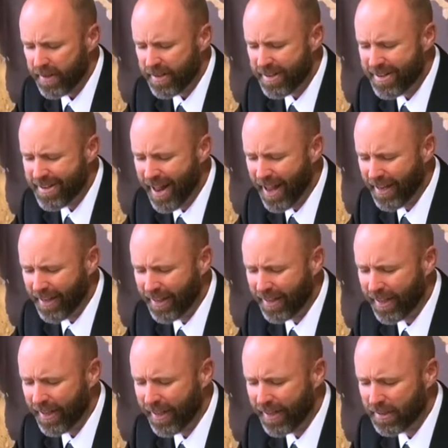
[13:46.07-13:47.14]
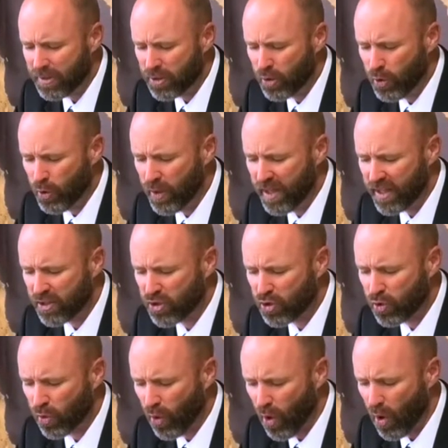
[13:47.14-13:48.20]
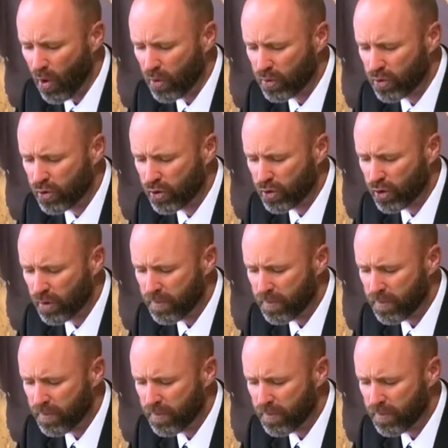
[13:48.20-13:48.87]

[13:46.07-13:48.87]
nailing it to his cross.